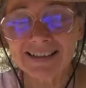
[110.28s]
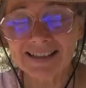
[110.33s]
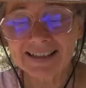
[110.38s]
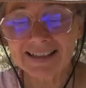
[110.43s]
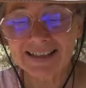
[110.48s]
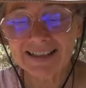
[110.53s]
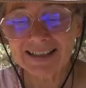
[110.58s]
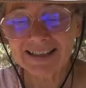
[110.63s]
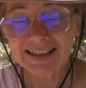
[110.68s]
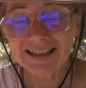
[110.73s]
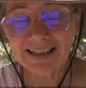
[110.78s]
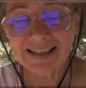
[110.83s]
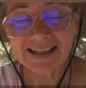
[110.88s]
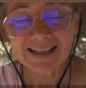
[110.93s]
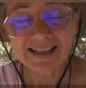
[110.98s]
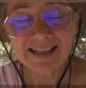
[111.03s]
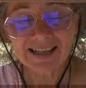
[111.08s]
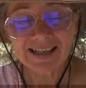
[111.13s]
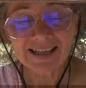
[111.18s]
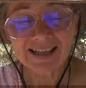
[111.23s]

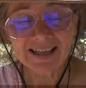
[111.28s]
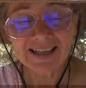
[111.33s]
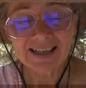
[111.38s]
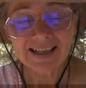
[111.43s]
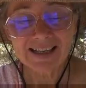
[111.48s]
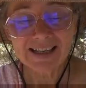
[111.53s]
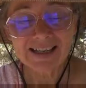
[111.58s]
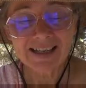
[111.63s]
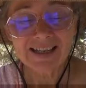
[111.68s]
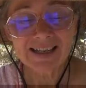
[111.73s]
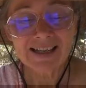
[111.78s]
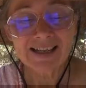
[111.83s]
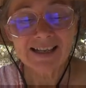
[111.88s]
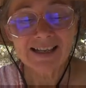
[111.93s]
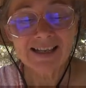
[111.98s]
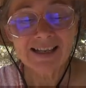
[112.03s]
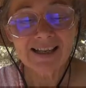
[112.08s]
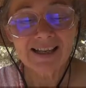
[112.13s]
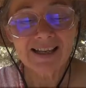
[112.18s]
(silence)